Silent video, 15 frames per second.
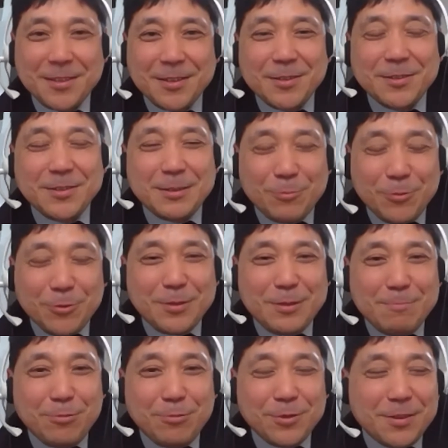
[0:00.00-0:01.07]
The most
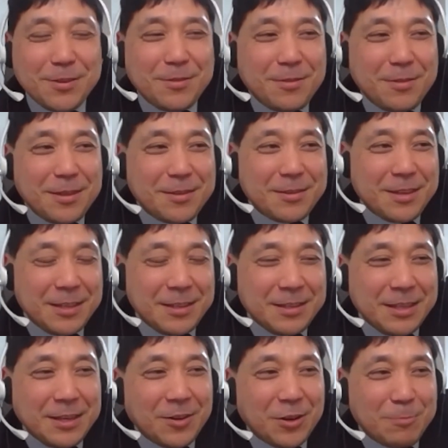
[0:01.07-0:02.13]
important thing in
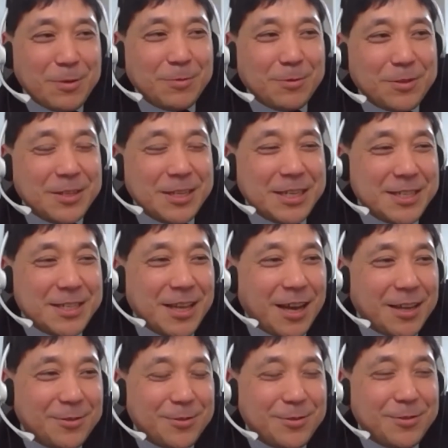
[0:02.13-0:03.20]
economic policy is
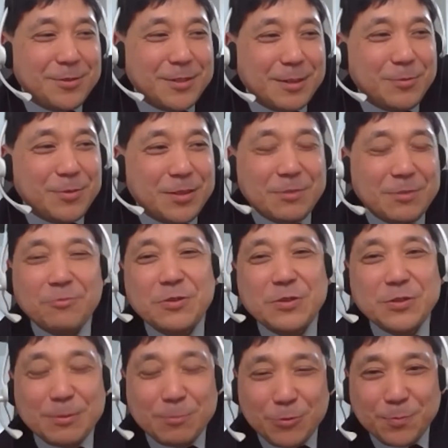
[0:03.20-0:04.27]
not to do something
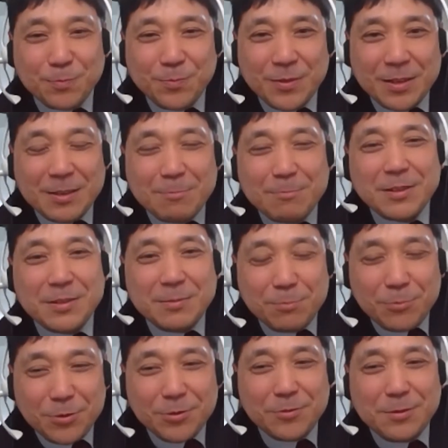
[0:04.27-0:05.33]
reasonable, but the
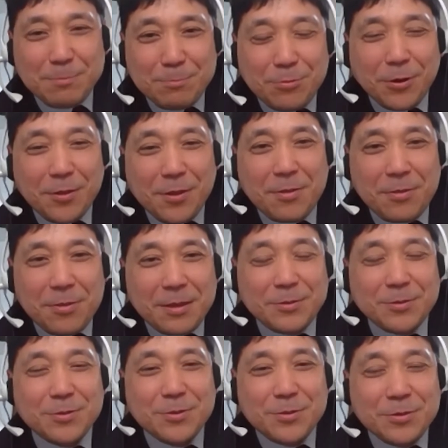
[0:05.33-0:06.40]
most important thing
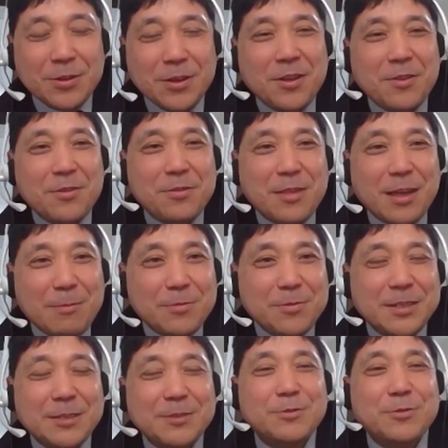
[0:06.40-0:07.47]
to do
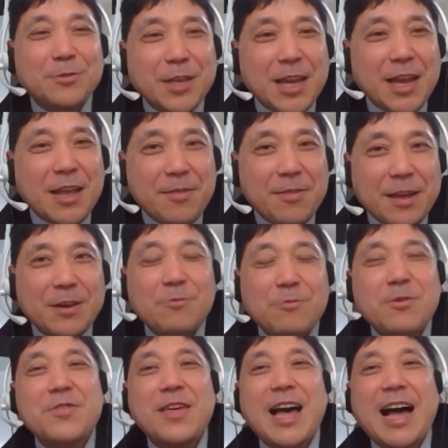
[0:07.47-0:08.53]
something together
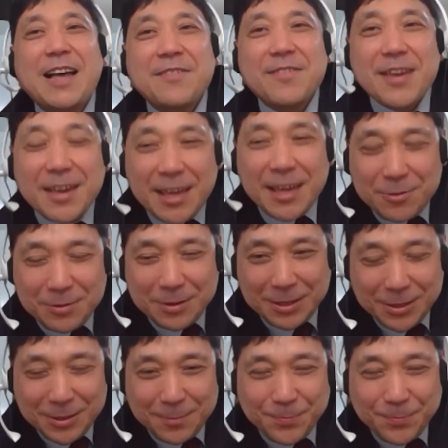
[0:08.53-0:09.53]
with other countries.